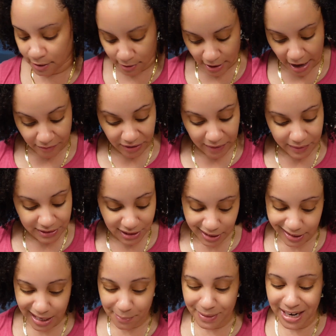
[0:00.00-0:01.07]
I've never done it.
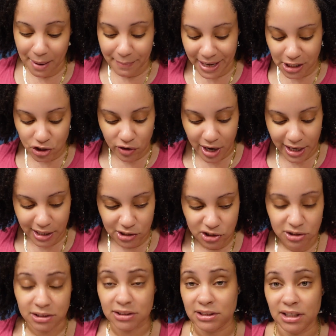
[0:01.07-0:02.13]
I mean, I may try it just
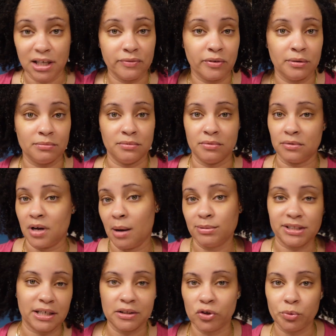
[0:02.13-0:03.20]
to see if it comes
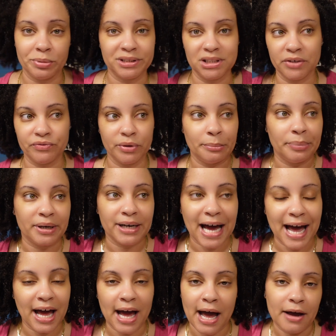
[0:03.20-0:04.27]
out a little bit different, but
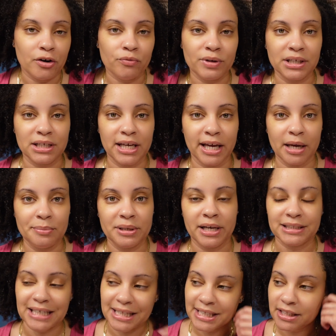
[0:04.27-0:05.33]
I don't really care, because
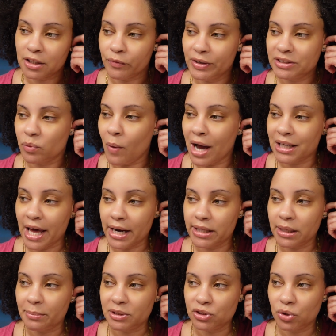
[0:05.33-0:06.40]
I think the reason why a lot of
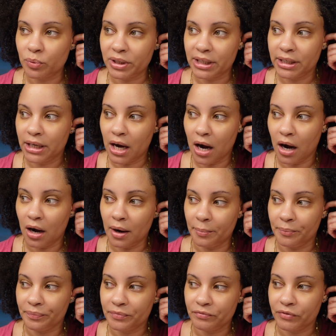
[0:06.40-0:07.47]
them are doing it,
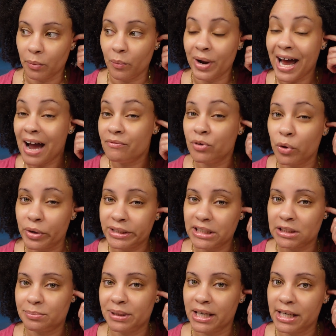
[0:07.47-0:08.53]
from what I've noticed, is
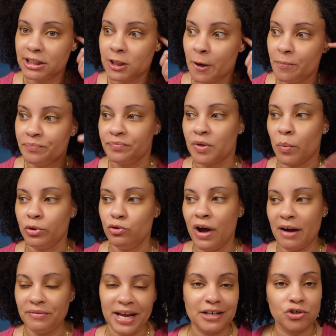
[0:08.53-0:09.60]
because when you
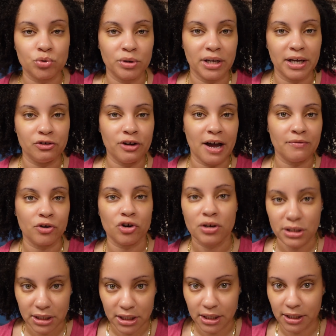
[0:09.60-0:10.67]
have natural hair and you have
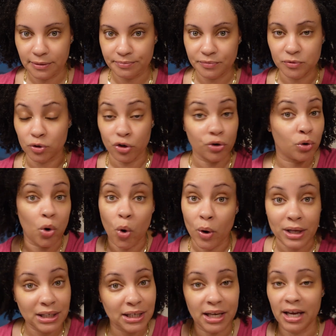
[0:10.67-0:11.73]
curly hair,
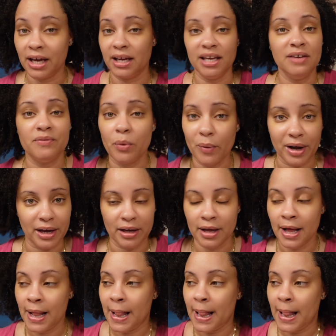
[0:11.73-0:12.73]
coily hair, either way,